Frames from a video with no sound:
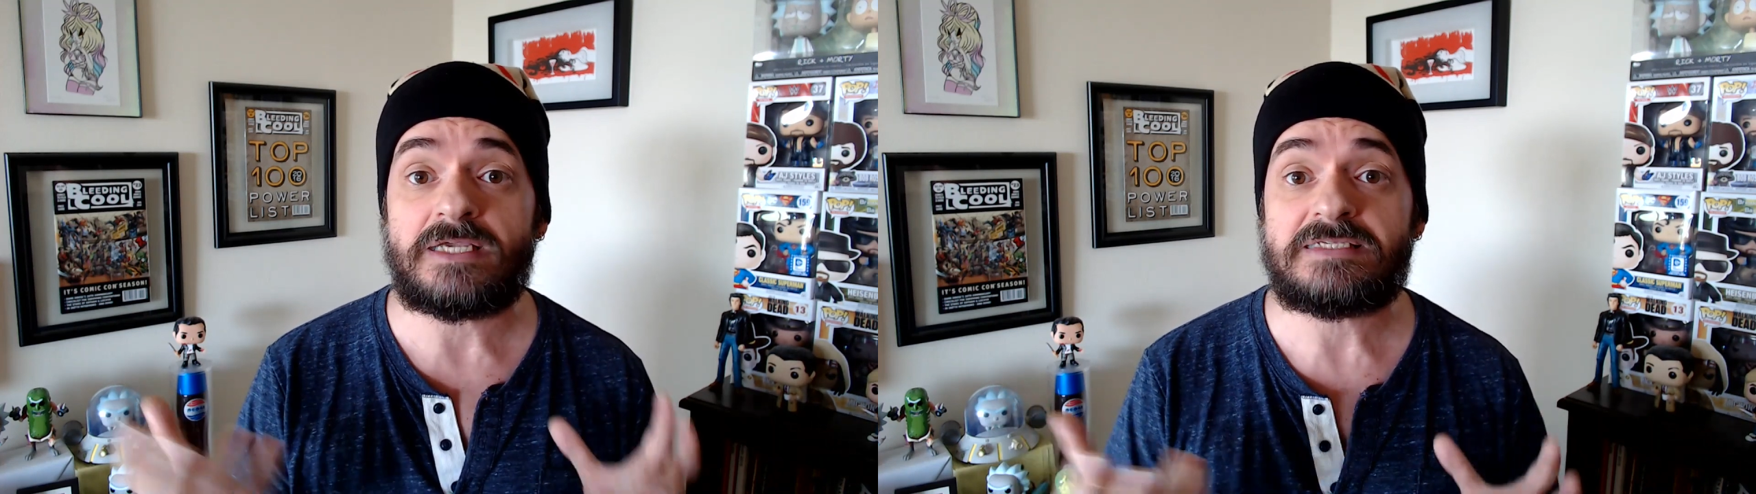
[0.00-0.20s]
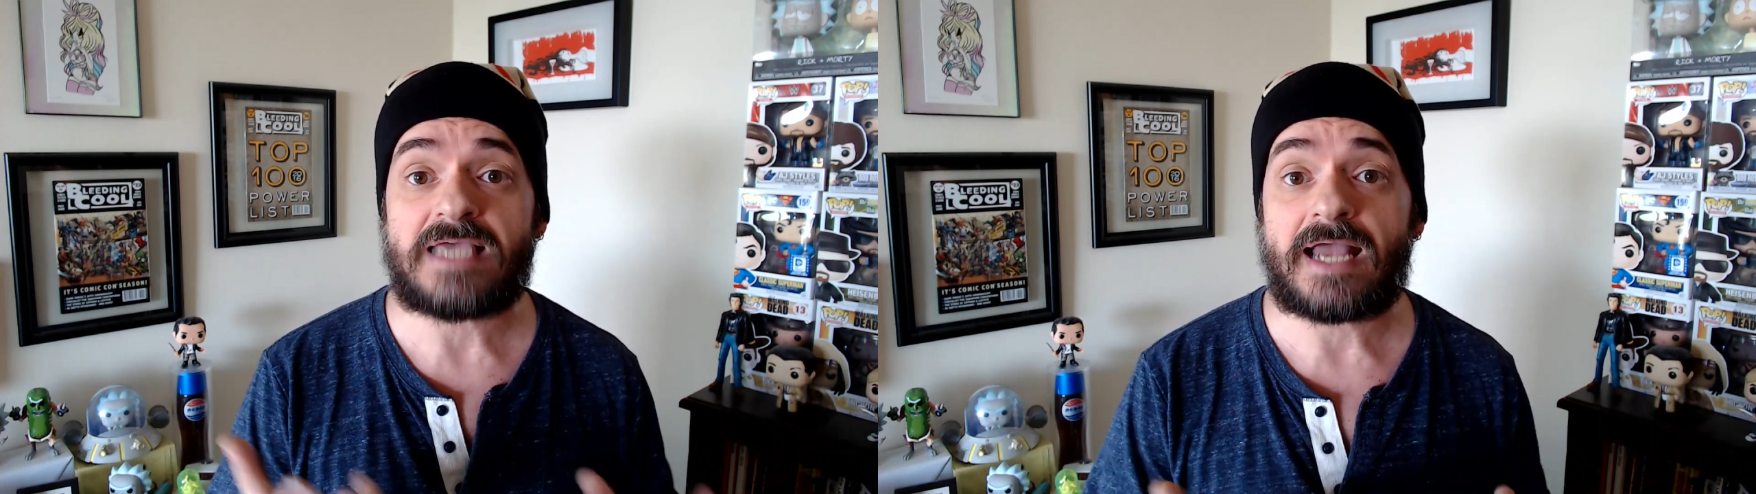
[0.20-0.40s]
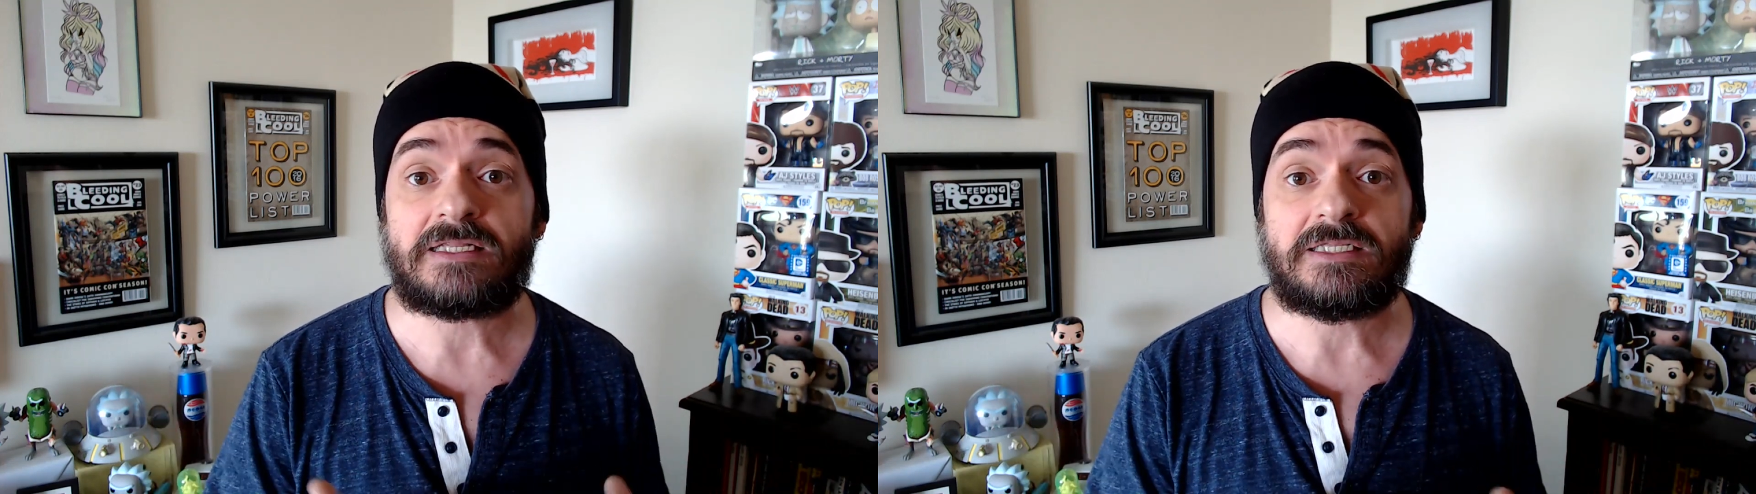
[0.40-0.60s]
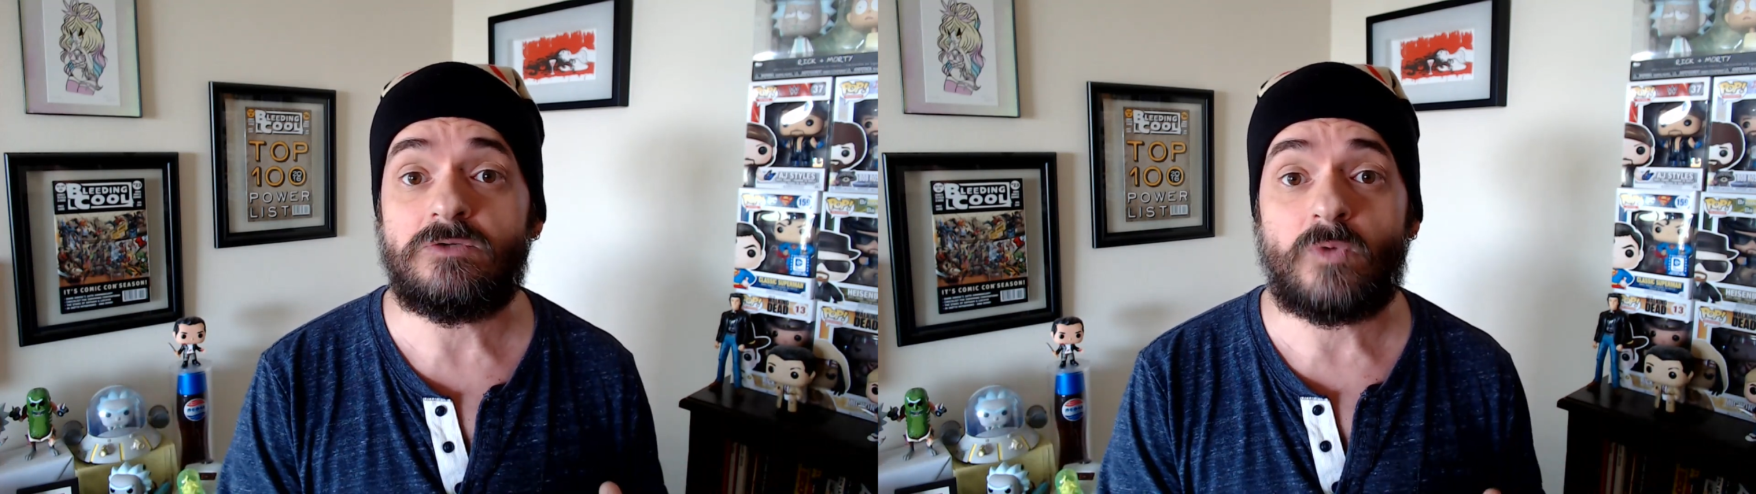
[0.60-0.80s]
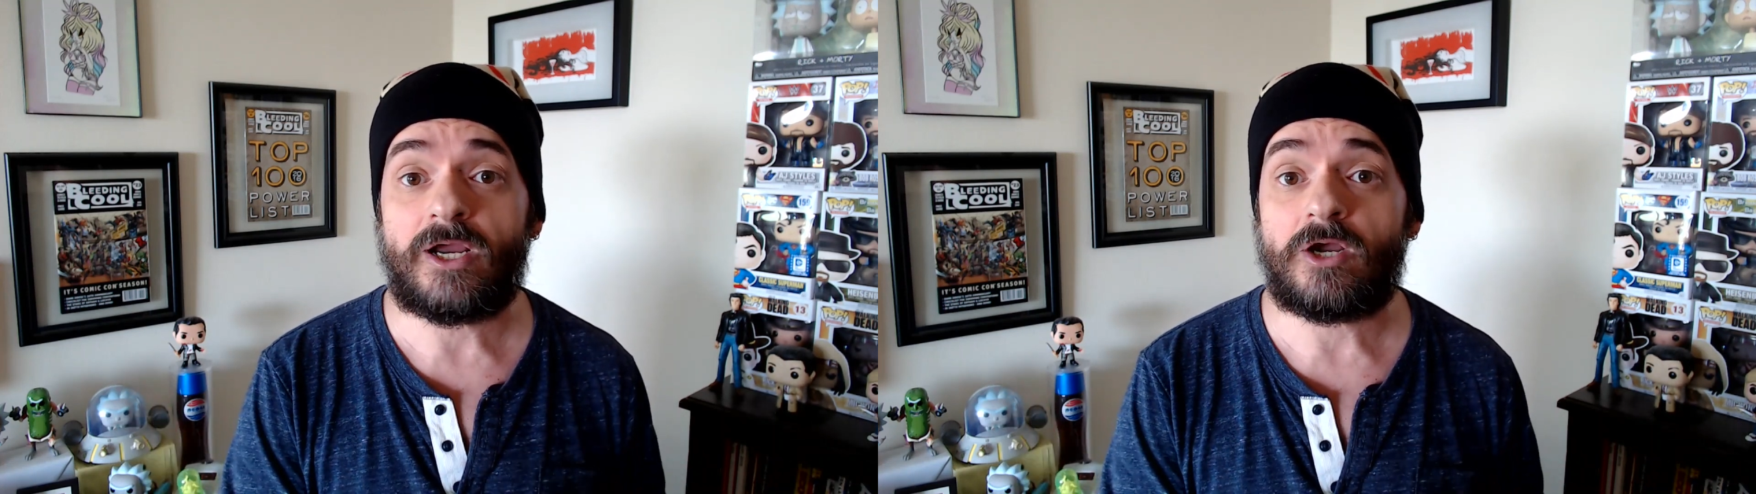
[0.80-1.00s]
exactly
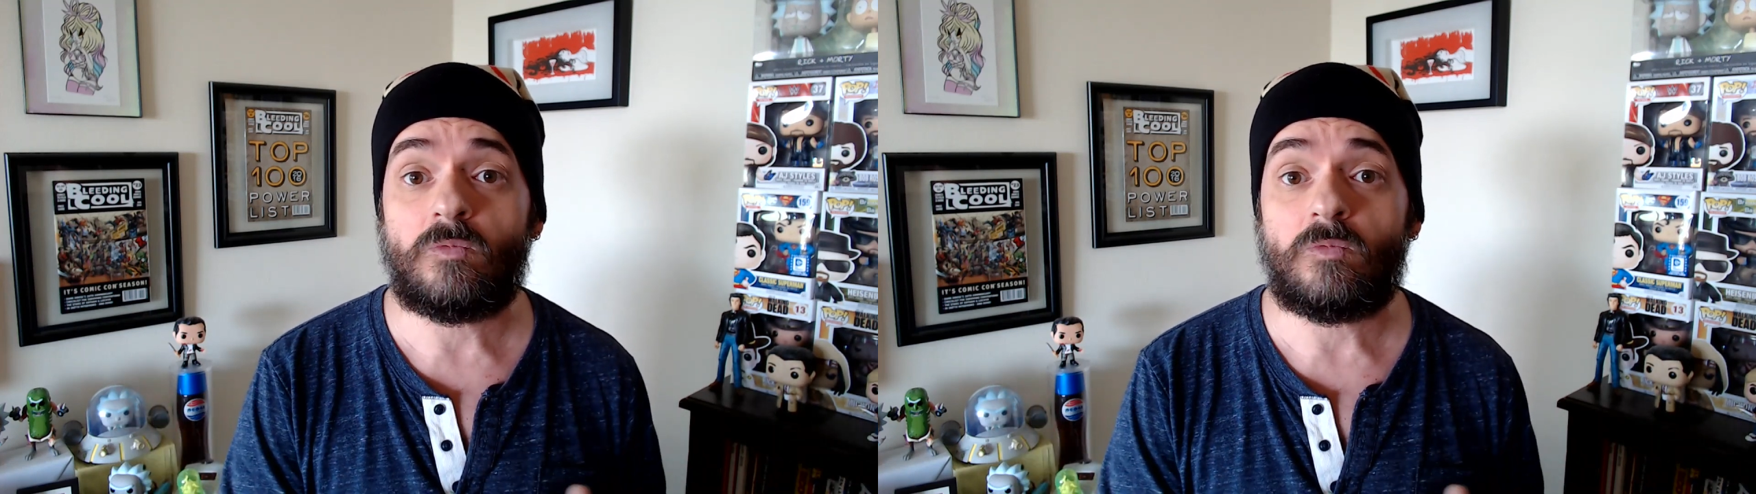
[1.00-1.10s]
where